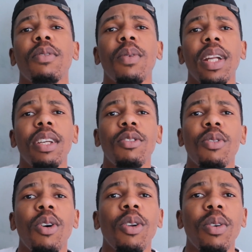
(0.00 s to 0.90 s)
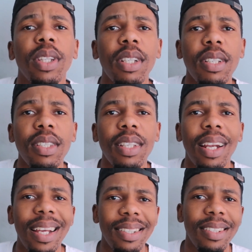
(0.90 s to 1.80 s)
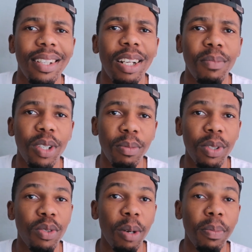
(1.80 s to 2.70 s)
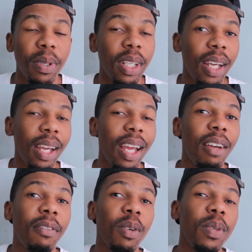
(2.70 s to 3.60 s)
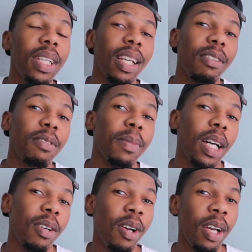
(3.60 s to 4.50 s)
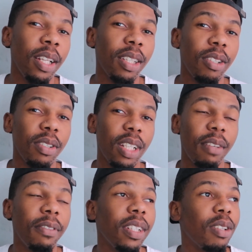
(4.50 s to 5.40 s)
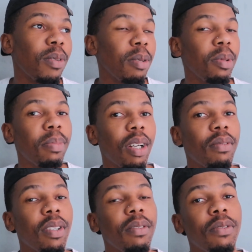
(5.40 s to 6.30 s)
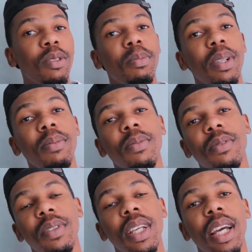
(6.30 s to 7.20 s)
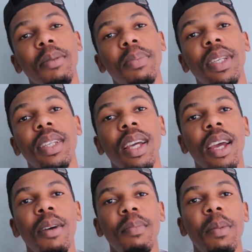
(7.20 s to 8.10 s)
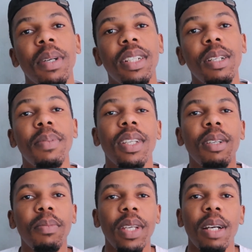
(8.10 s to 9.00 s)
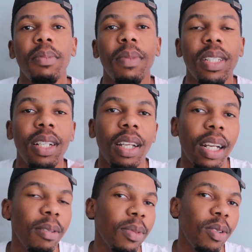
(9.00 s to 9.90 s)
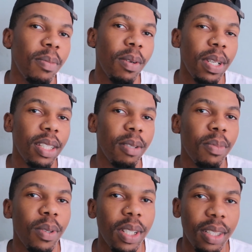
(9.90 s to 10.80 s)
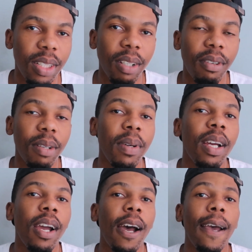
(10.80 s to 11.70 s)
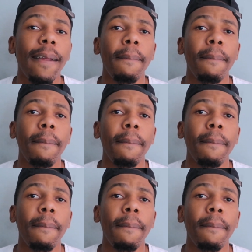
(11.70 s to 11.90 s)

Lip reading: you want to enroll on these lessons that I'm going to be dropping every weekend from now, then you definitely want to be part of the Supreme VIP memberships. Hit me up on my Telegram or my WhatsApp or Instagram. Alright,